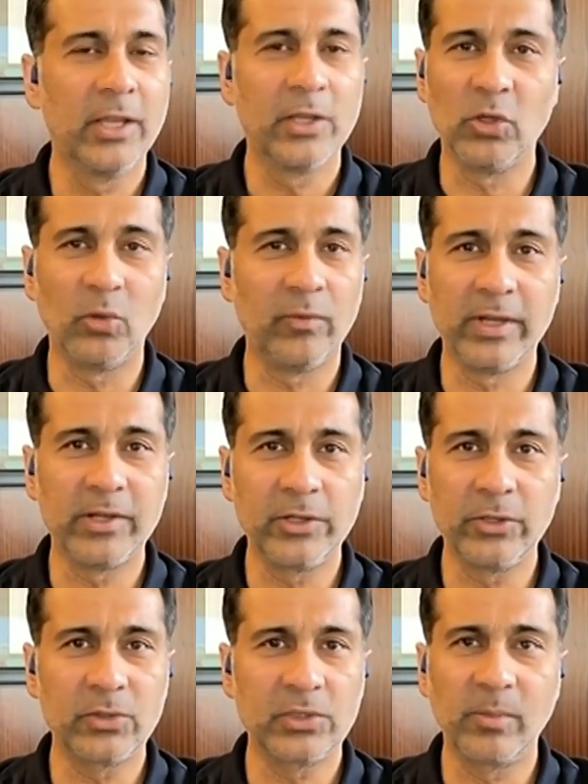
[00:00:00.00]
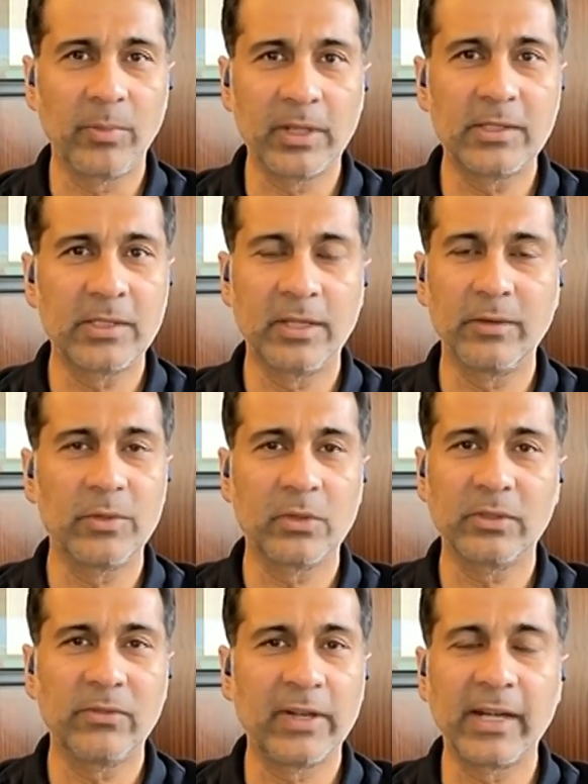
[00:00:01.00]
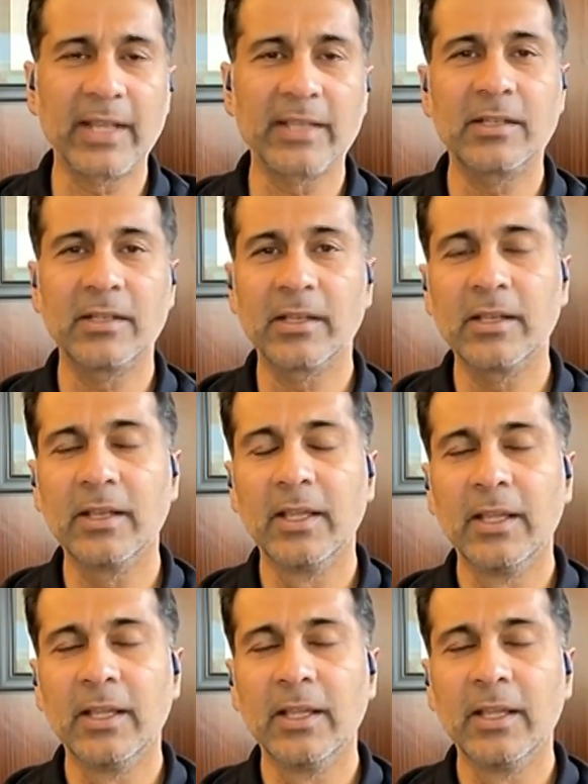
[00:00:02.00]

You know, we introduced the Pulsar, which was fantastic.